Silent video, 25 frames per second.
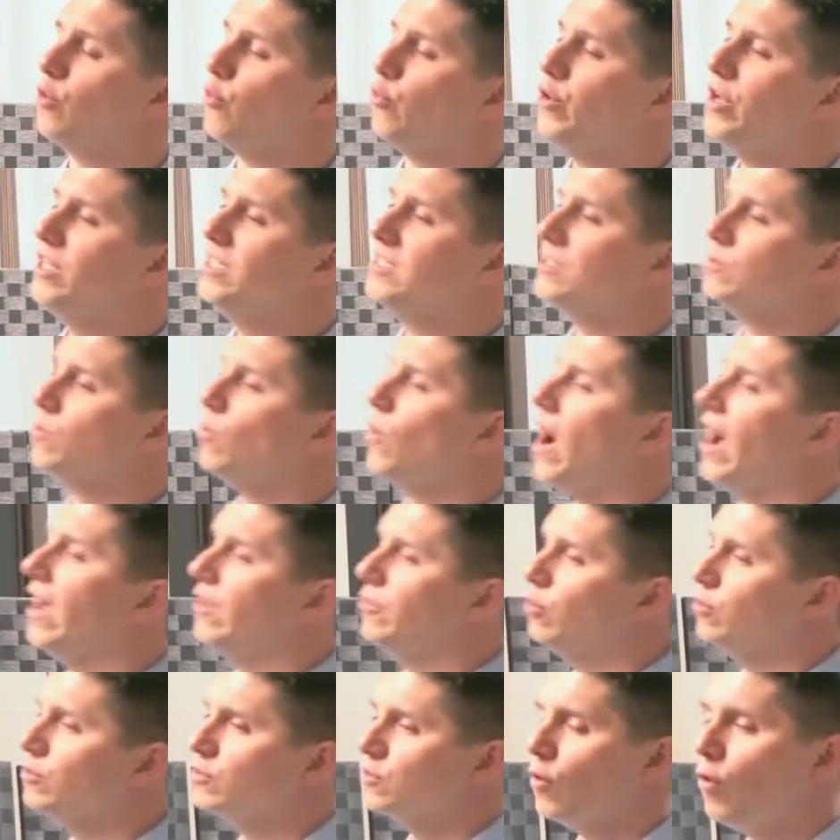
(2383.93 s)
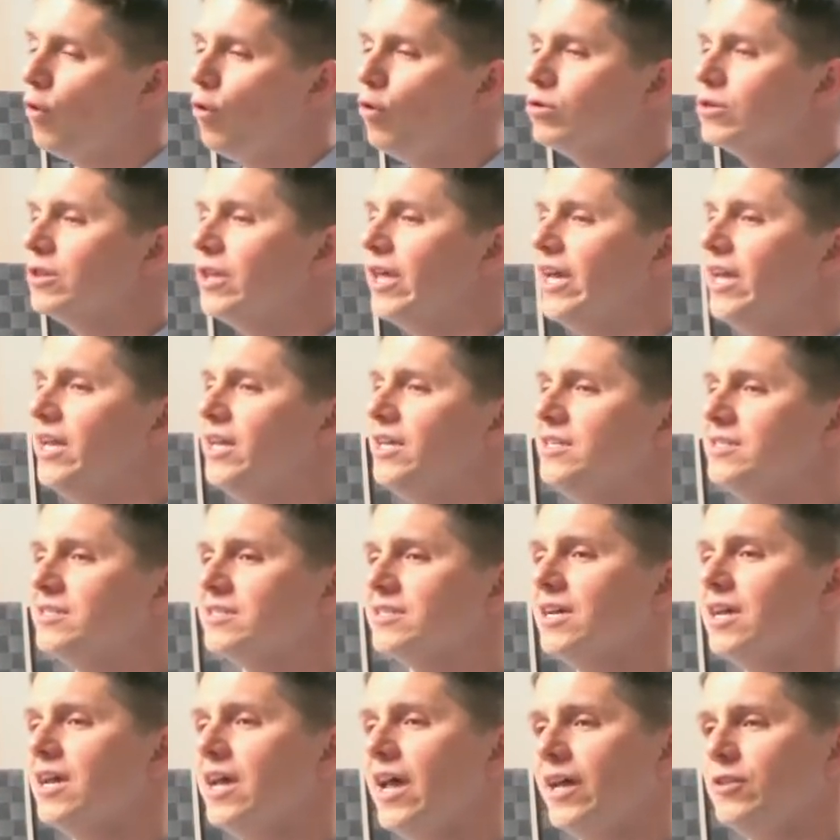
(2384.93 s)
The reason why those old
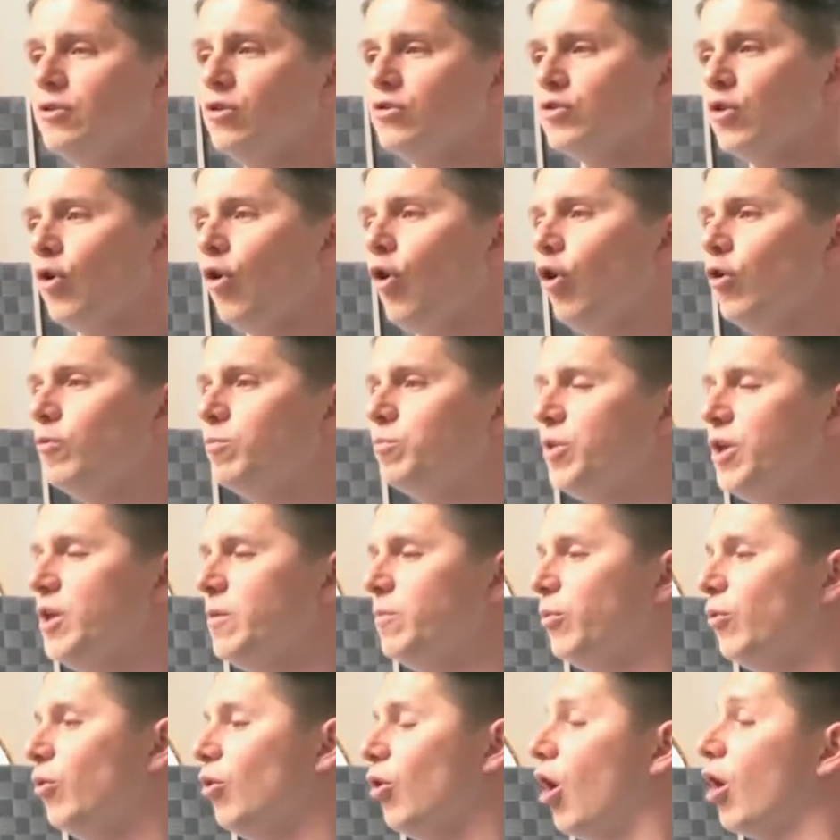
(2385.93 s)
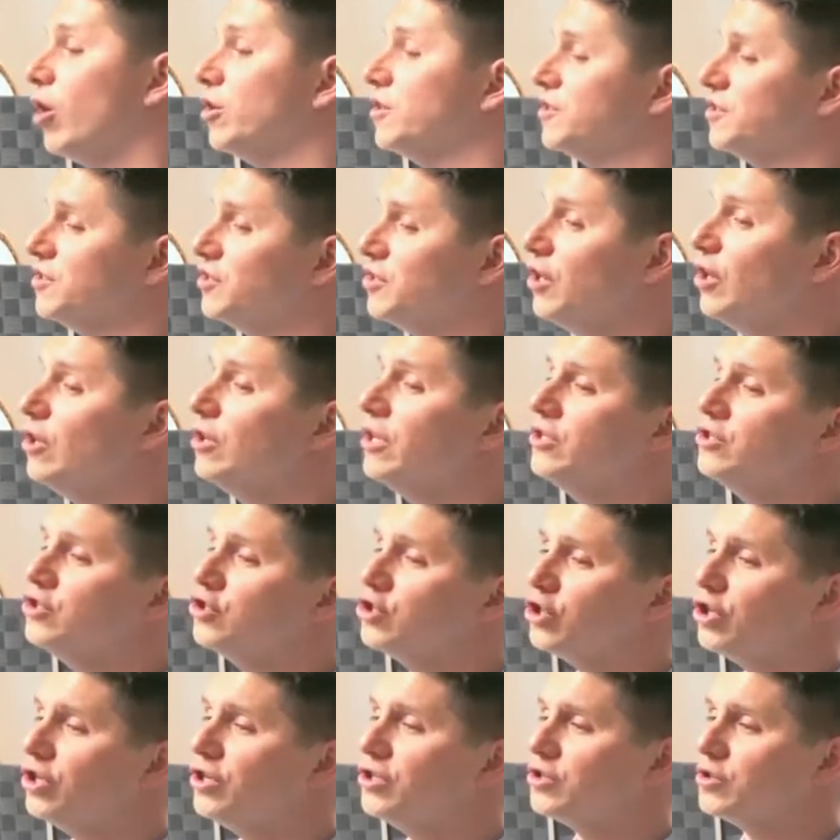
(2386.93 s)
ladies and those old people are still in
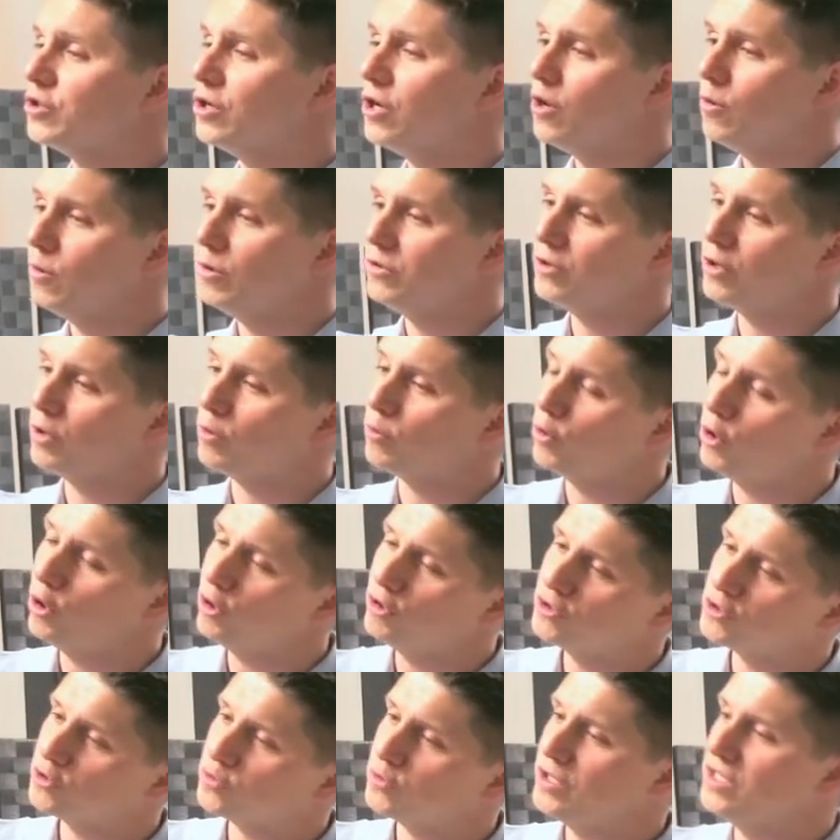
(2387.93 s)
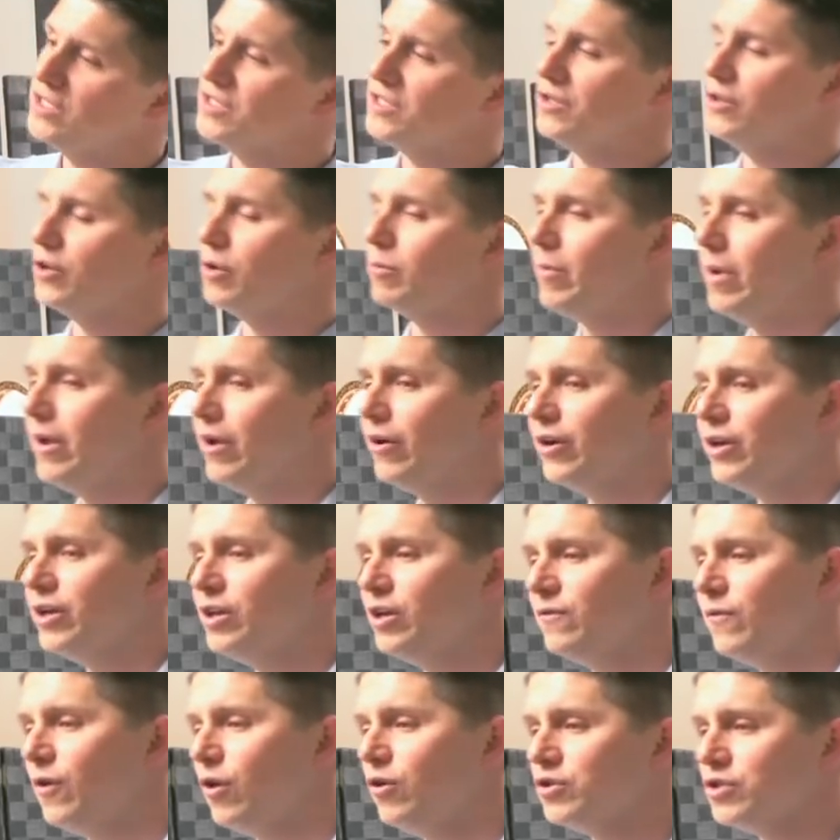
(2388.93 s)
church with their rosaries and their
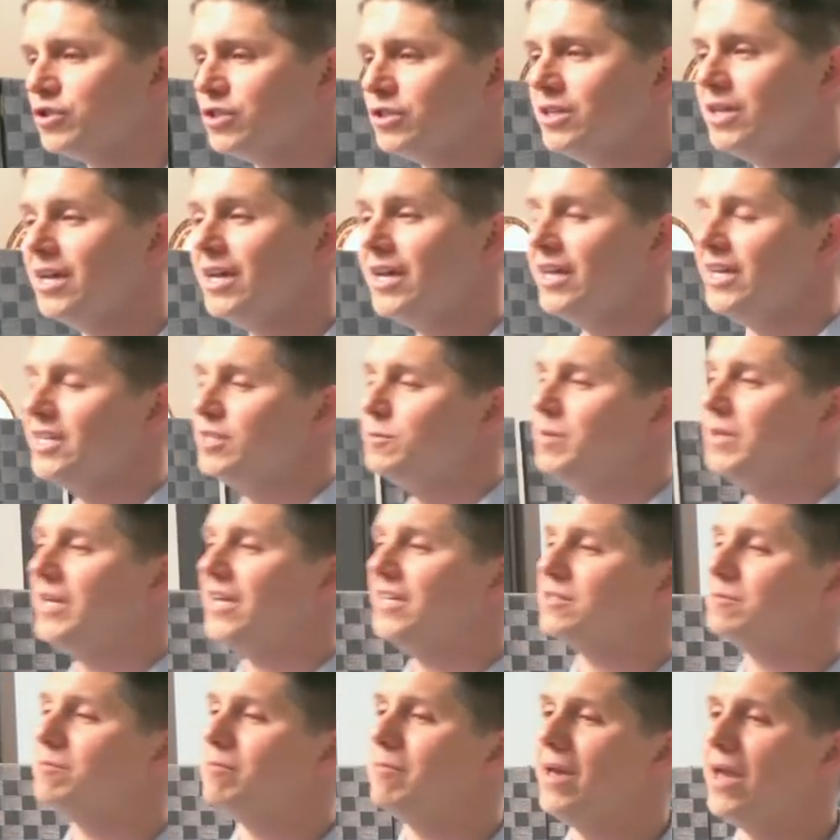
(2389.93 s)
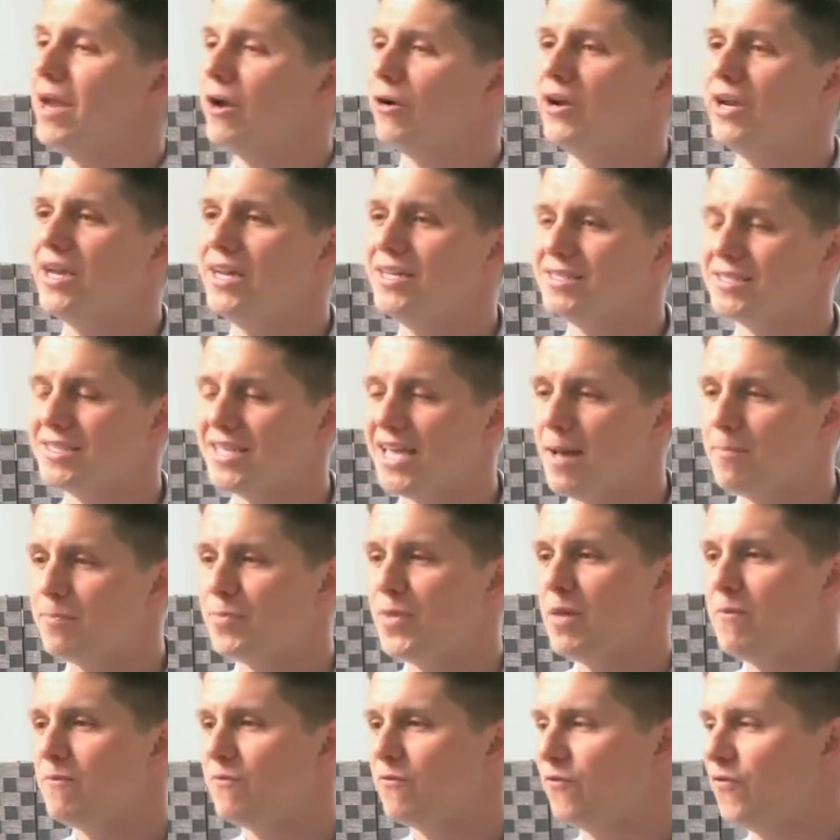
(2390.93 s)
Marian devotion is because Mary has
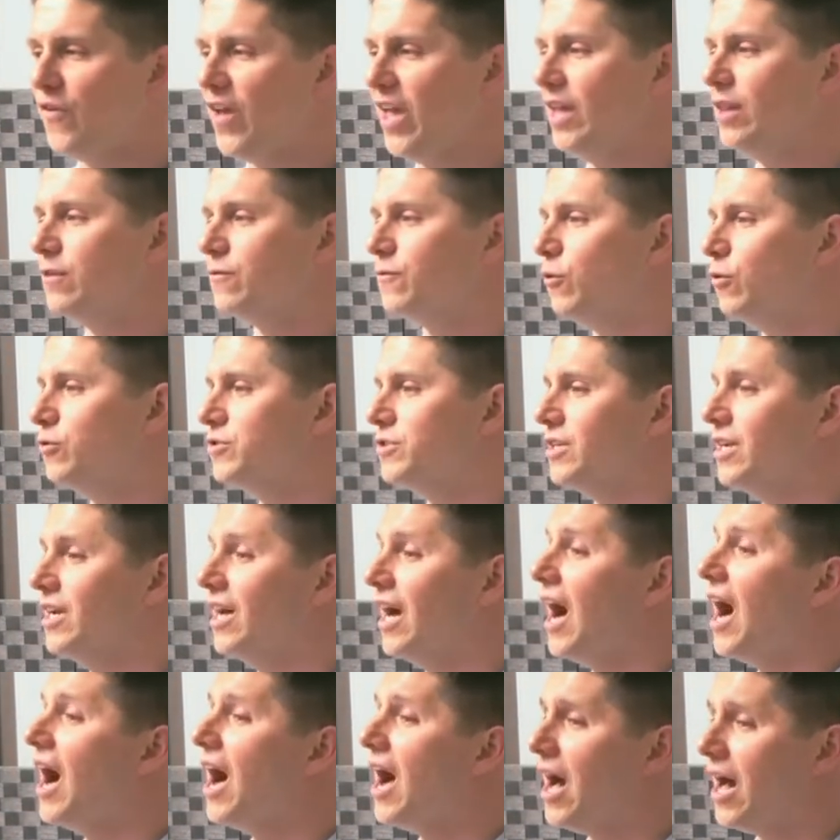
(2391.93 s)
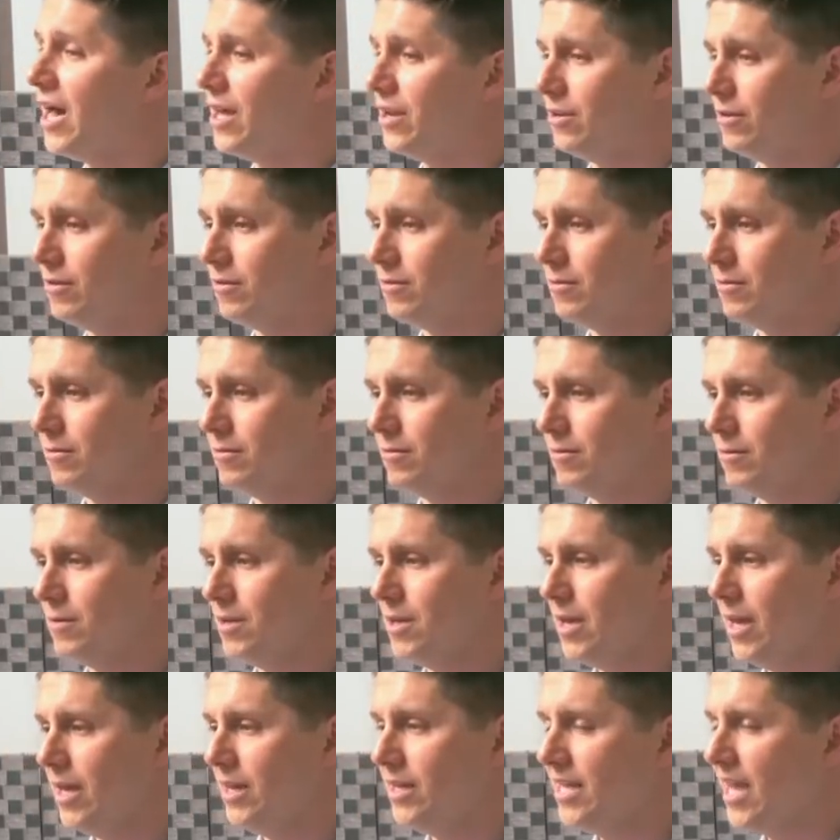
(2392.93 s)
kept them faithful to God
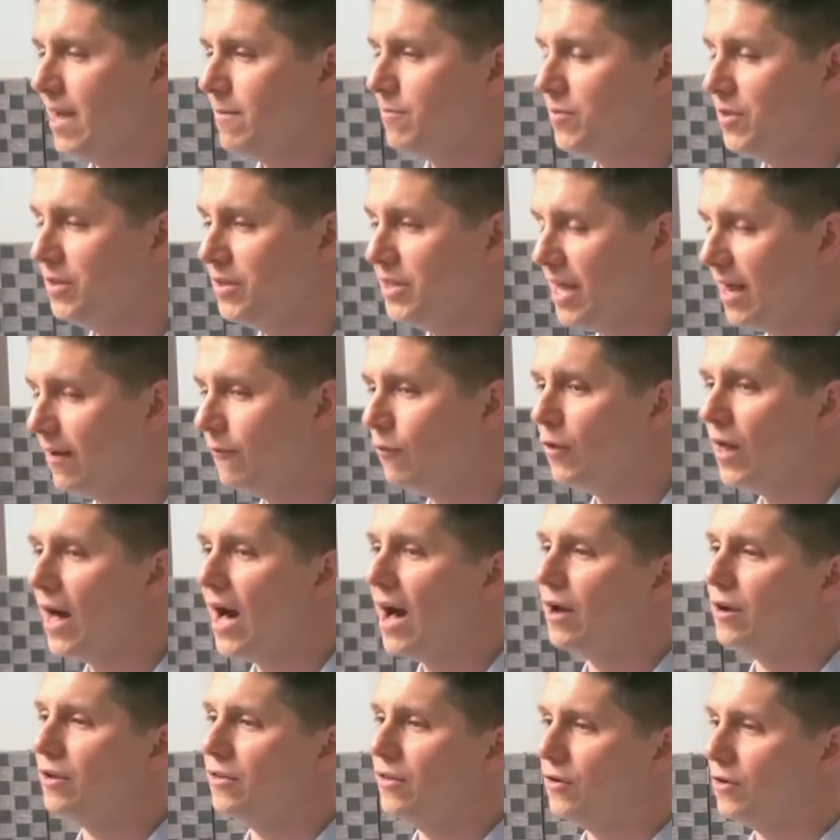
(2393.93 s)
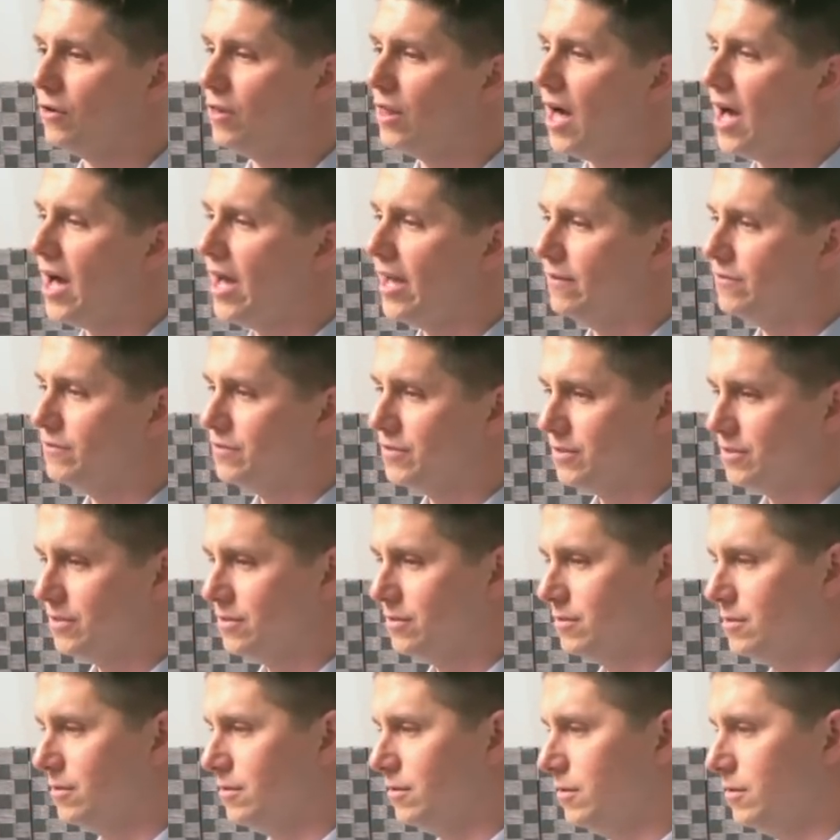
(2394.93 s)
and kept the devil out of their lives.